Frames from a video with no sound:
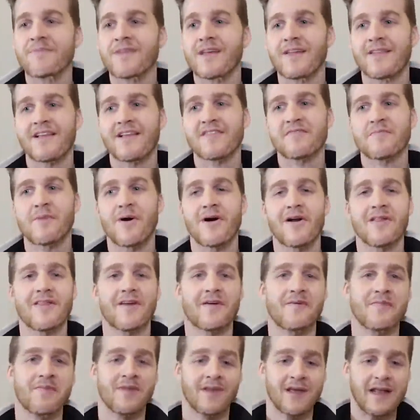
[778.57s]
And that's part of
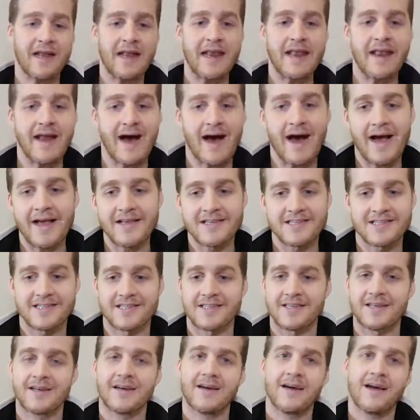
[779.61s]
the nice